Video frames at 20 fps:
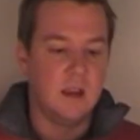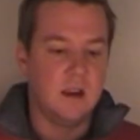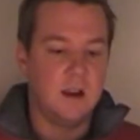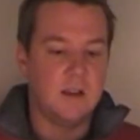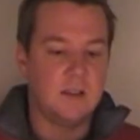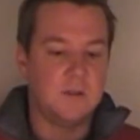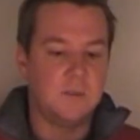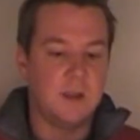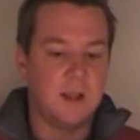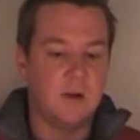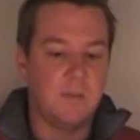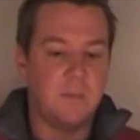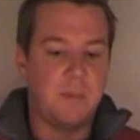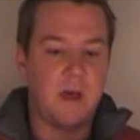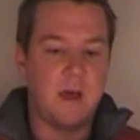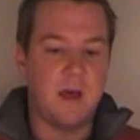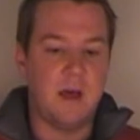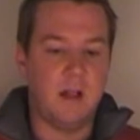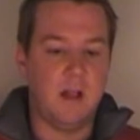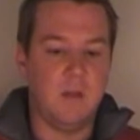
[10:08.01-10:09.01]
Alright, so we got our
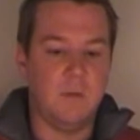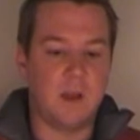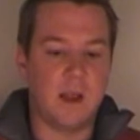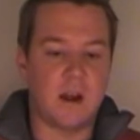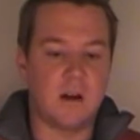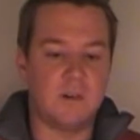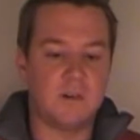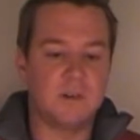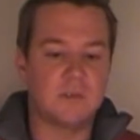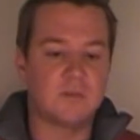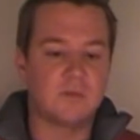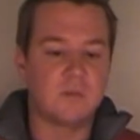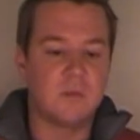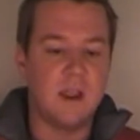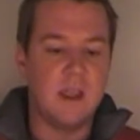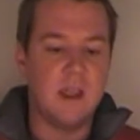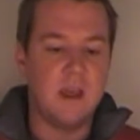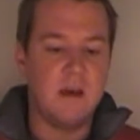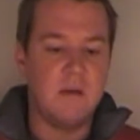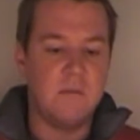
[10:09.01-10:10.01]
bell, we got our
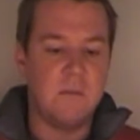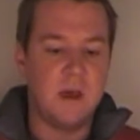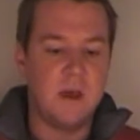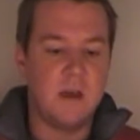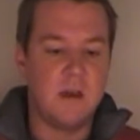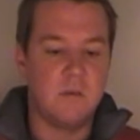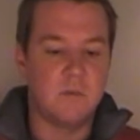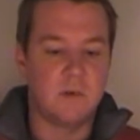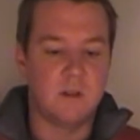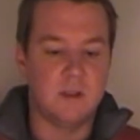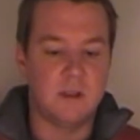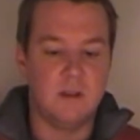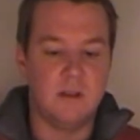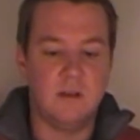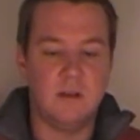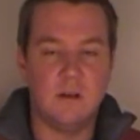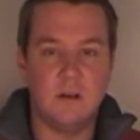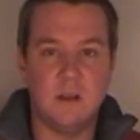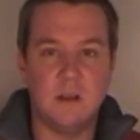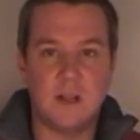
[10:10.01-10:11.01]
trim, we're
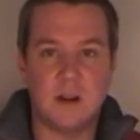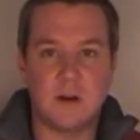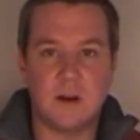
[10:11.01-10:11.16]
looking good.